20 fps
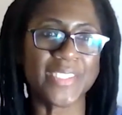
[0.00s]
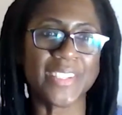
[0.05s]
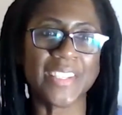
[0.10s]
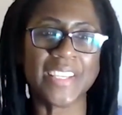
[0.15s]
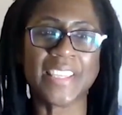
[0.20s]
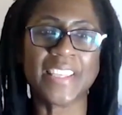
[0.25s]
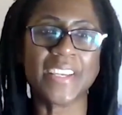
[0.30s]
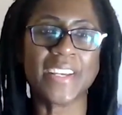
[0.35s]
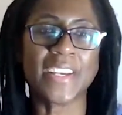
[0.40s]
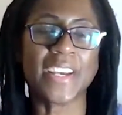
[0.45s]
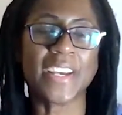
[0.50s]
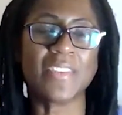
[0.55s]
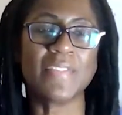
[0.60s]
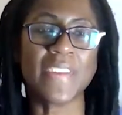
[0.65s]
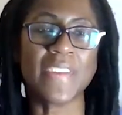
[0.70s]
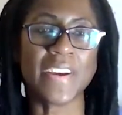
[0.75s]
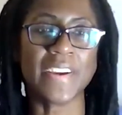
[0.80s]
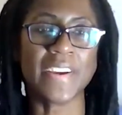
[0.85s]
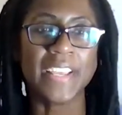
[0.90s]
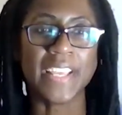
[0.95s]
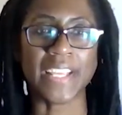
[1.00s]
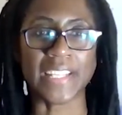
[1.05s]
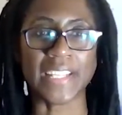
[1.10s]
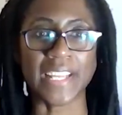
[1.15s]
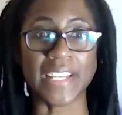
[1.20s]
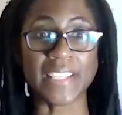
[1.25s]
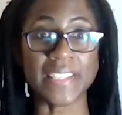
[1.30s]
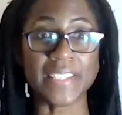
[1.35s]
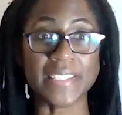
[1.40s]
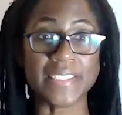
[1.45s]
So like they have varying
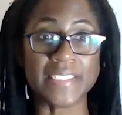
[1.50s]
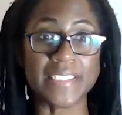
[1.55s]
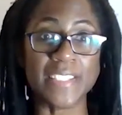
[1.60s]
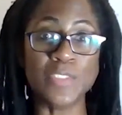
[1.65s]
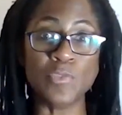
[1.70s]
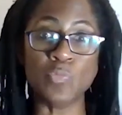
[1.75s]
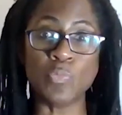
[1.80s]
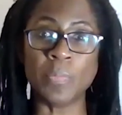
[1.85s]
lengths.